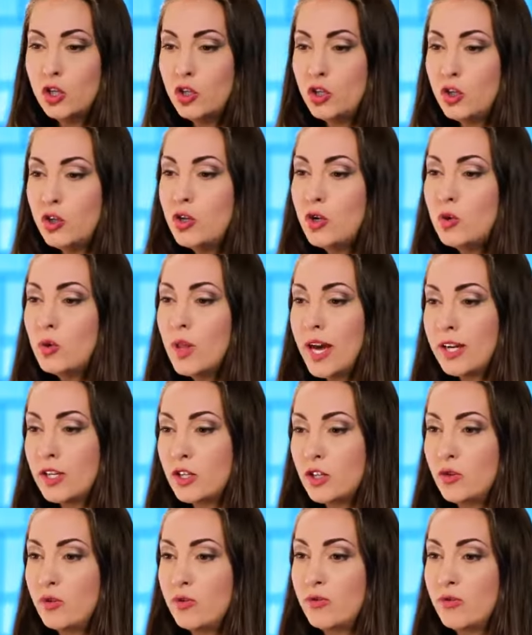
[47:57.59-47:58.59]
do you
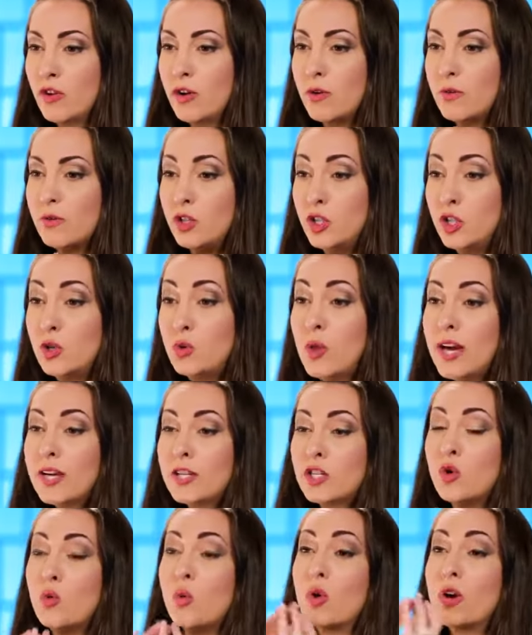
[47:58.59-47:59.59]
like to
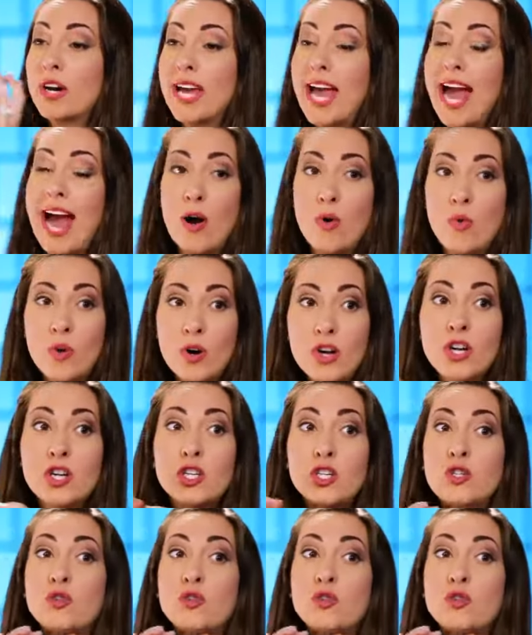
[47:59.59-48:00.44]
worry outward?